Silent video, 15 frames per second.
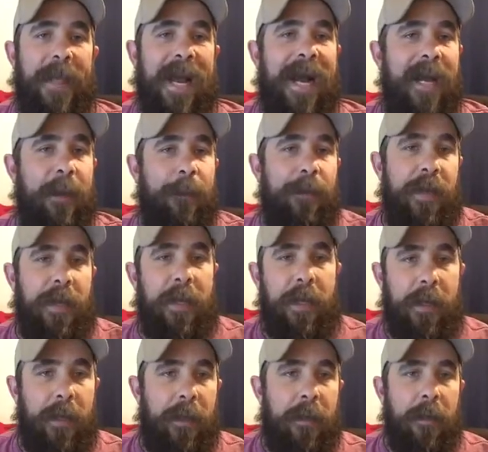
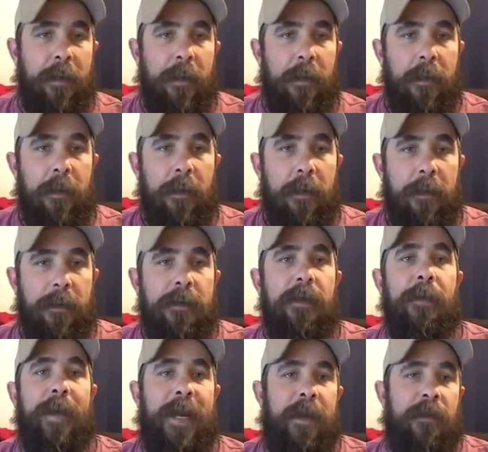IP
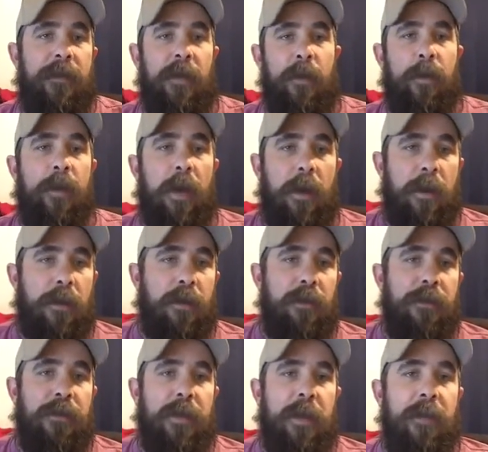to make phone
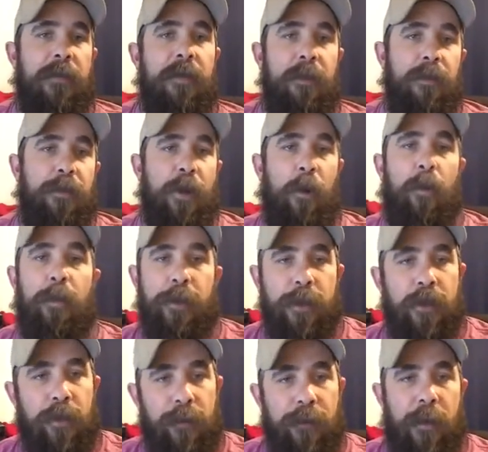calls if you don't
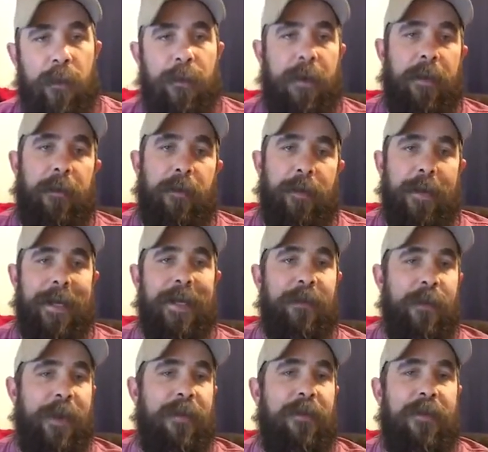put your phone number in
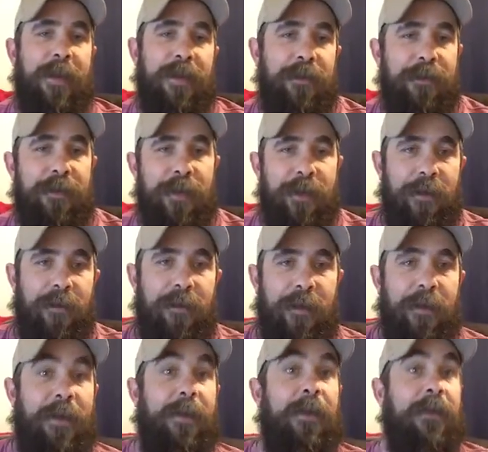rather than using your
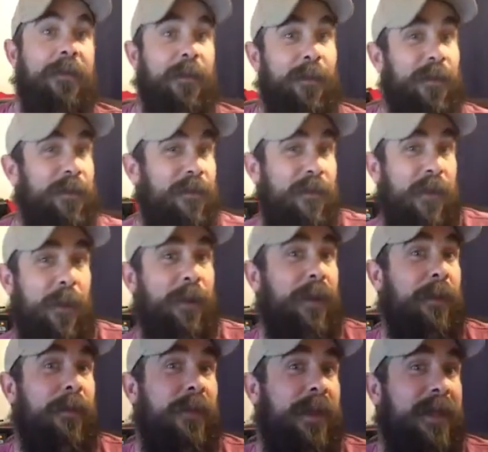phone number. If you put your phone
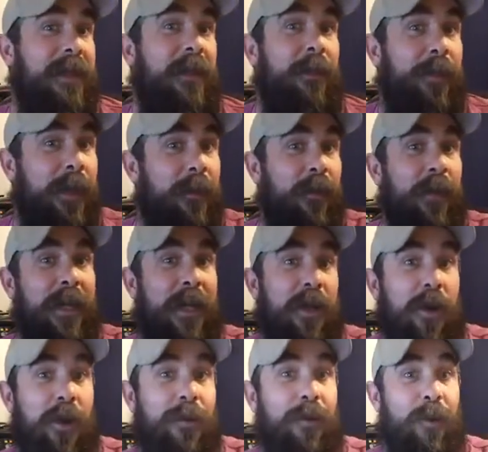number in, then people can
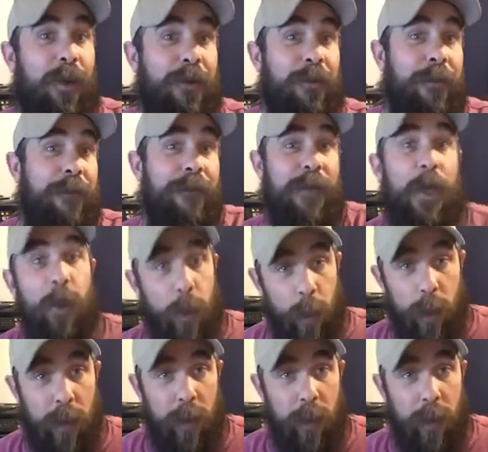call you on your phone